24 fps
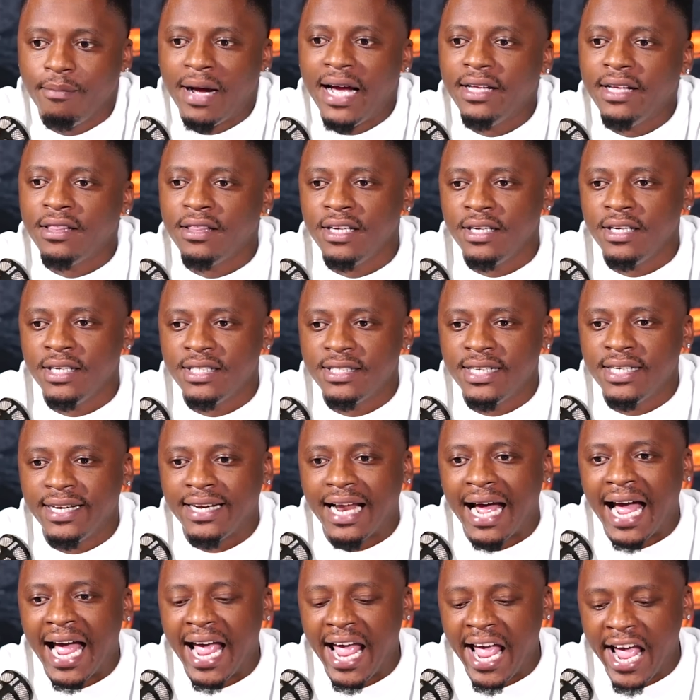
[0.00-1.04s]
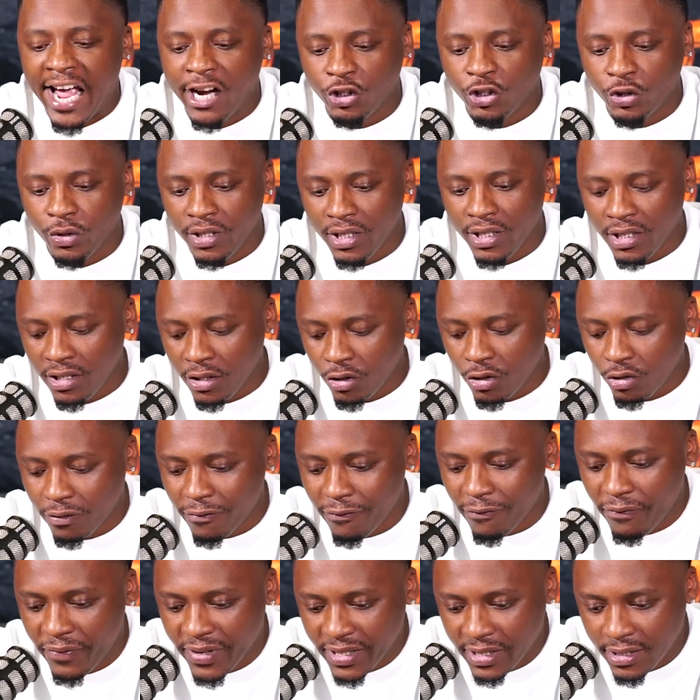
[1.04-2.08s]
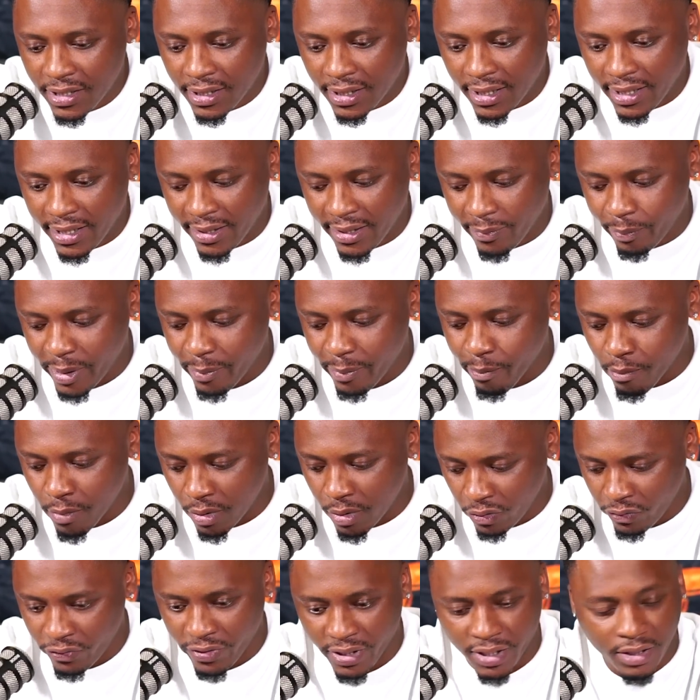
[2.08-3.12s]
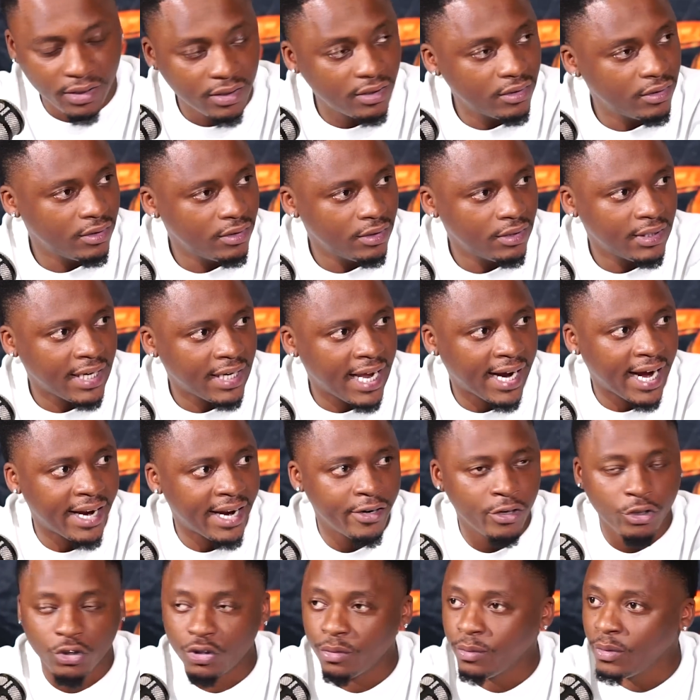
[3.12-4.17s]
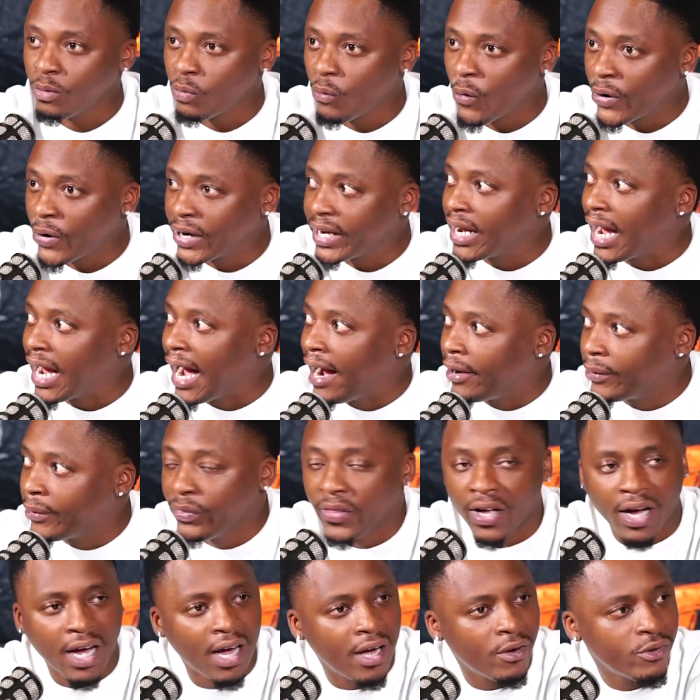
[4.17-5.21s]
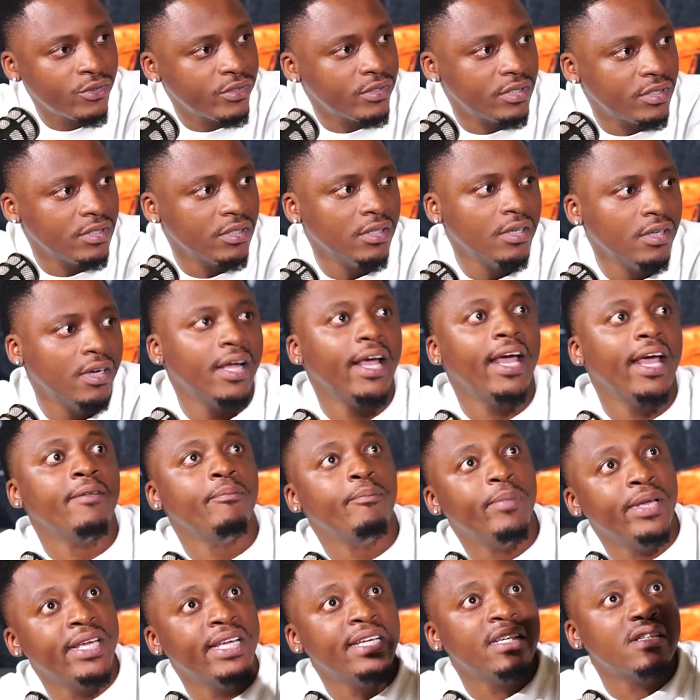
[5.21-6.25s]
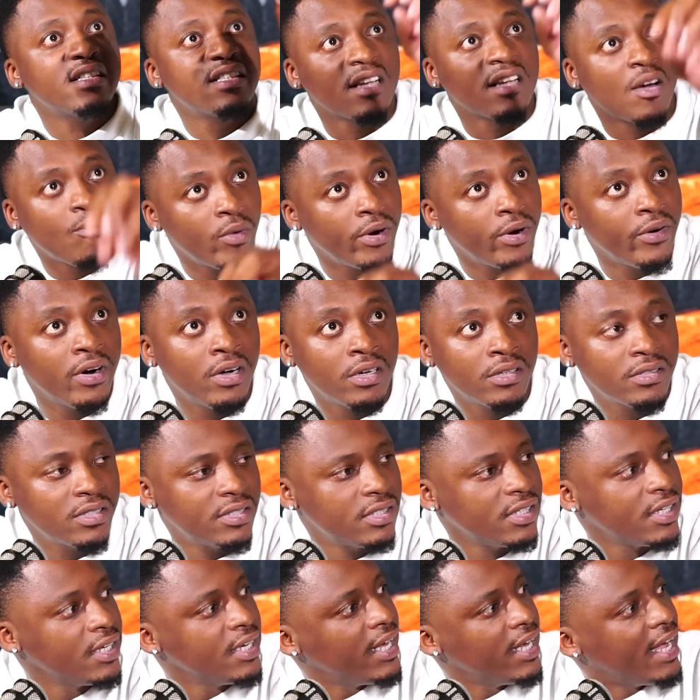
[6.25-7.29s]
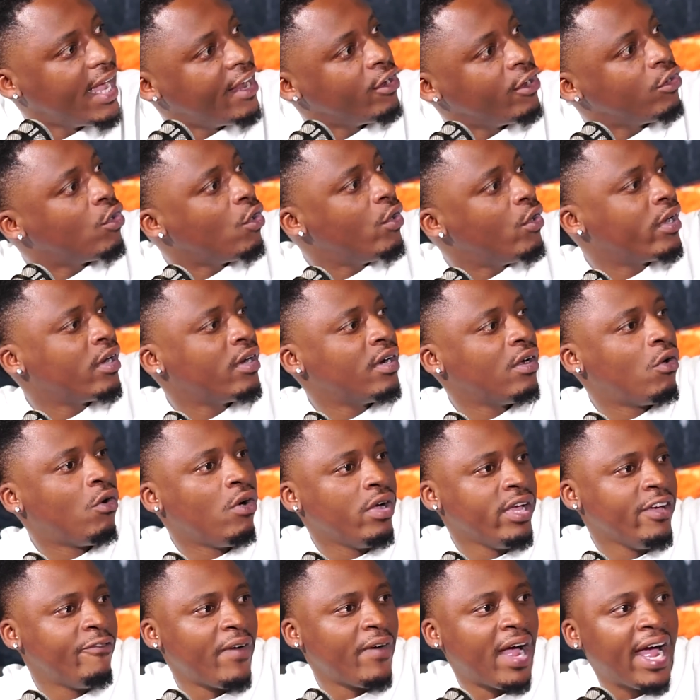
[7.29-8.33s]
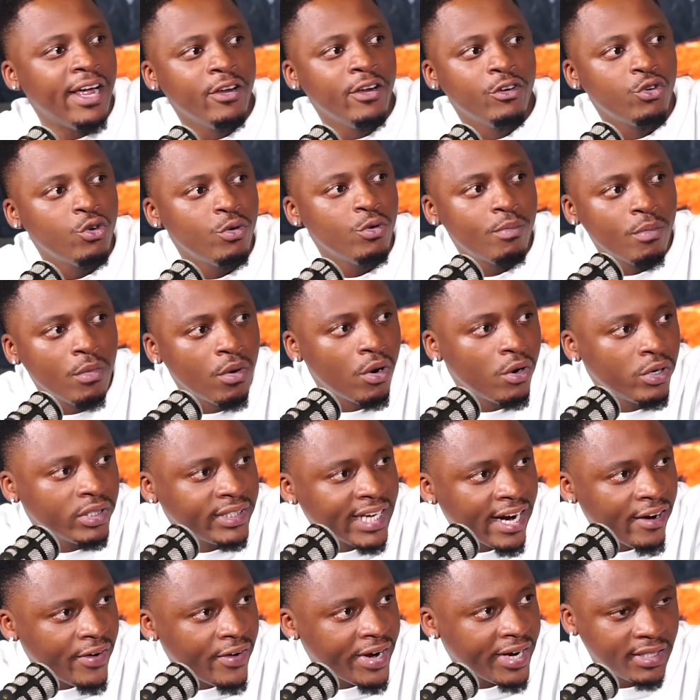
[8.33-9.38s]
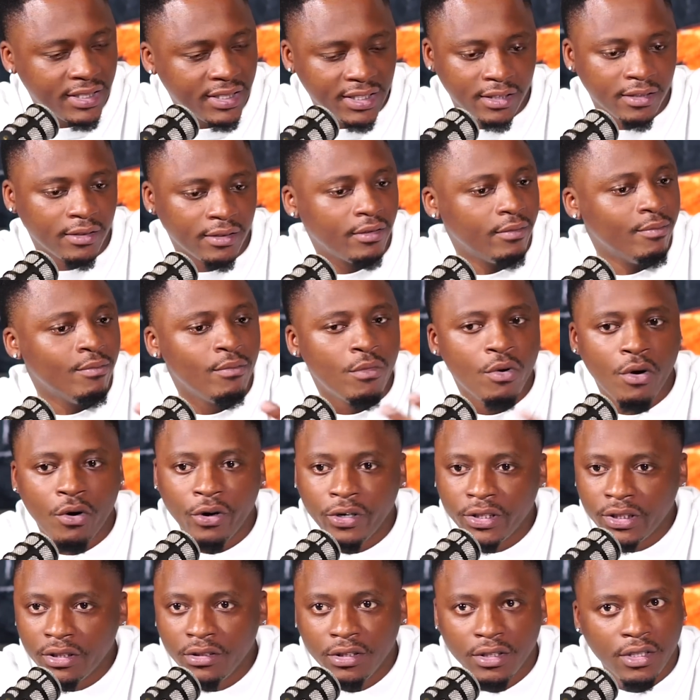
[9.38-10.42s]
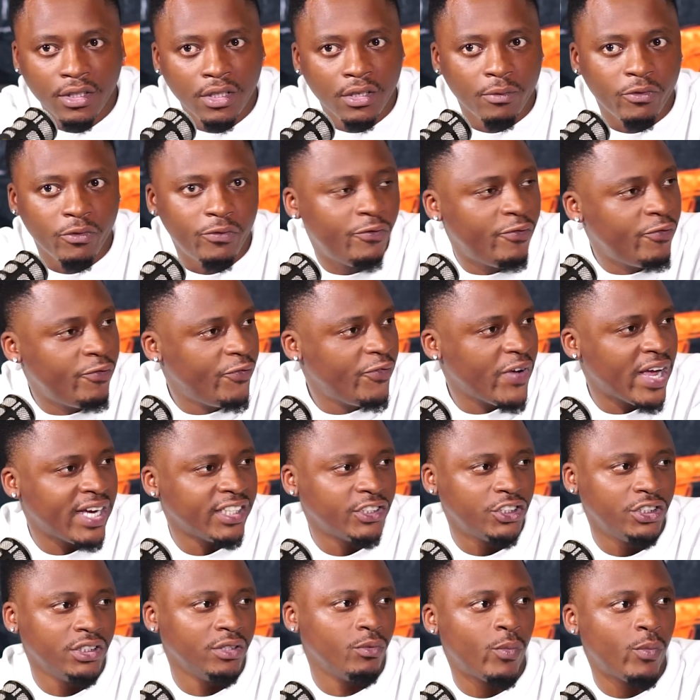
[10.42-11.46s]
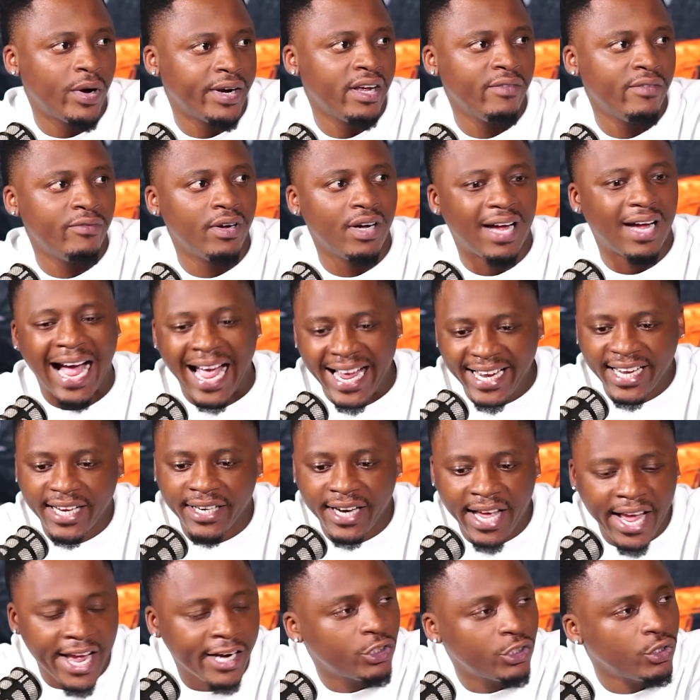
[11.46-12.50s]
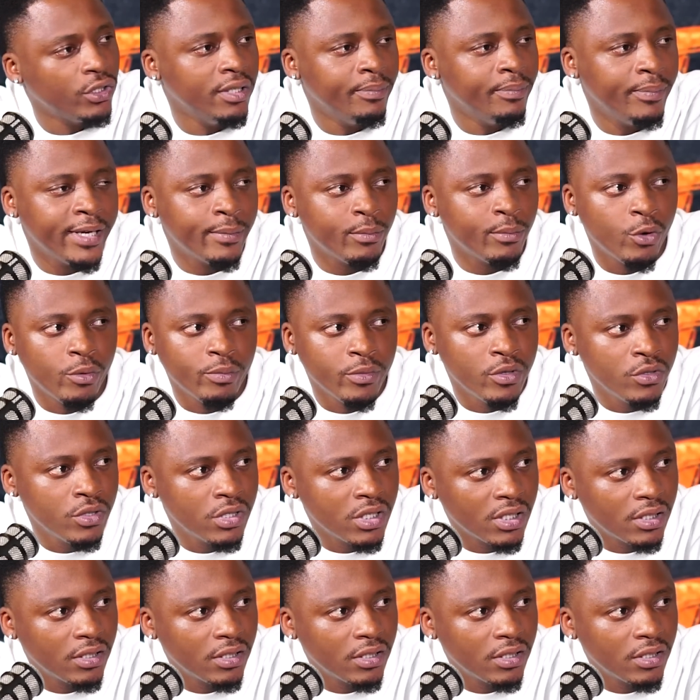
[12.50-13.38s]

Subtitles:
My thing is that I actually need to physically be moving. Like I need to be walking out the house and being somewhere else and going. If I do more directing, more fashion, whatever, I can actually make more music.